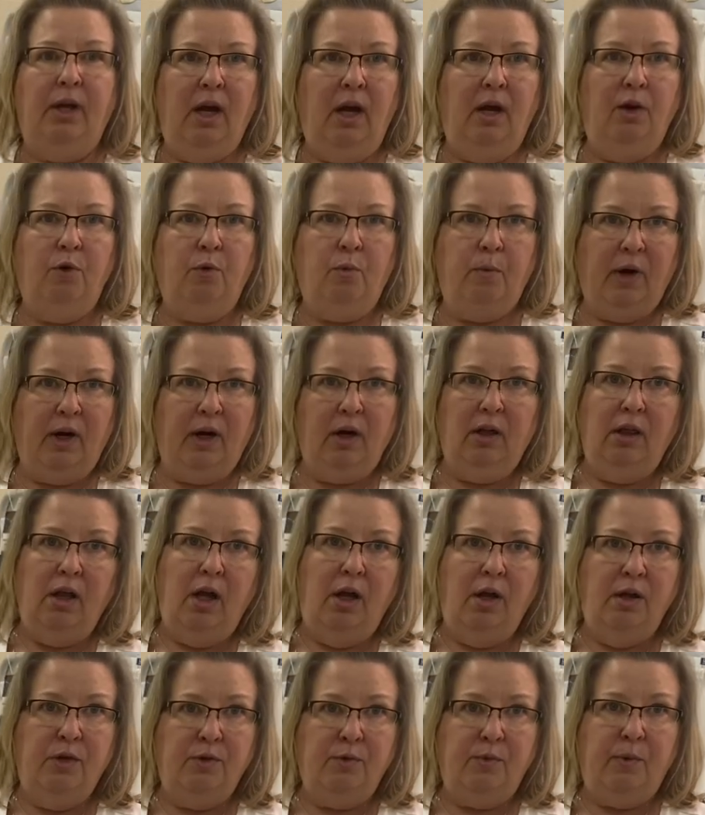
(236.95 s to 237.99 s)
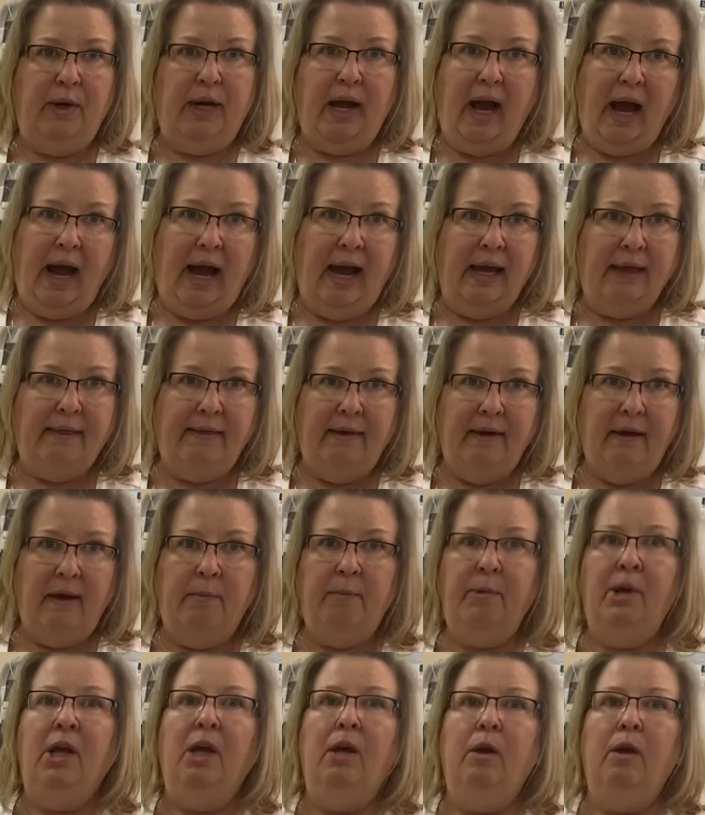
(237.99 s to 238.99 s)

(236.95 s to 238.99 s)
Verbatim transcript: underwear clothes would hide them.